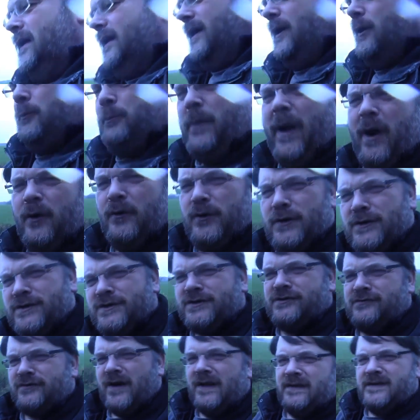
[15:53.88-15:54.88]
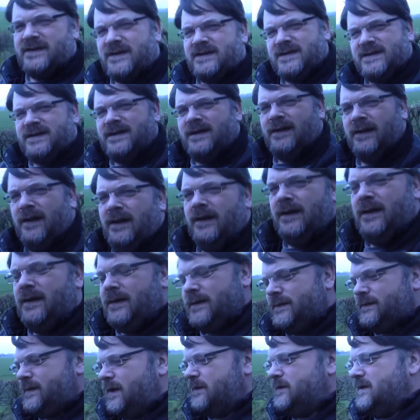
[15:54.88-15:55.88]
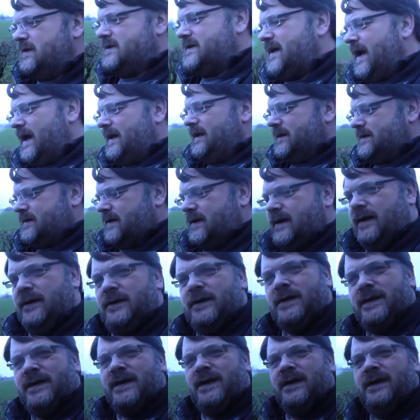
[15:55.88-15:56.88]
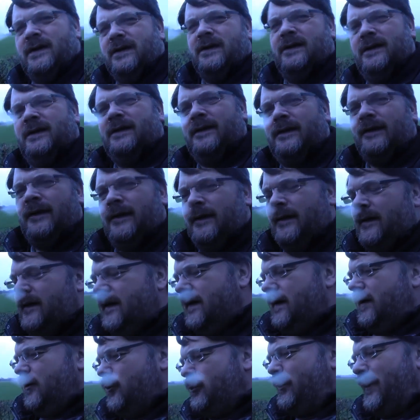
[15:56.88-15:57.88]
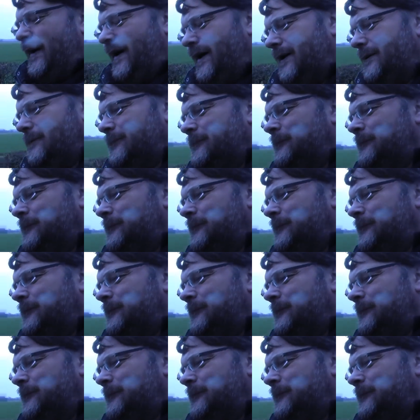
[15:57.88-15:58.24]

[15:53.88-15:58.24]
opponent's strengths, so you tailor to those. But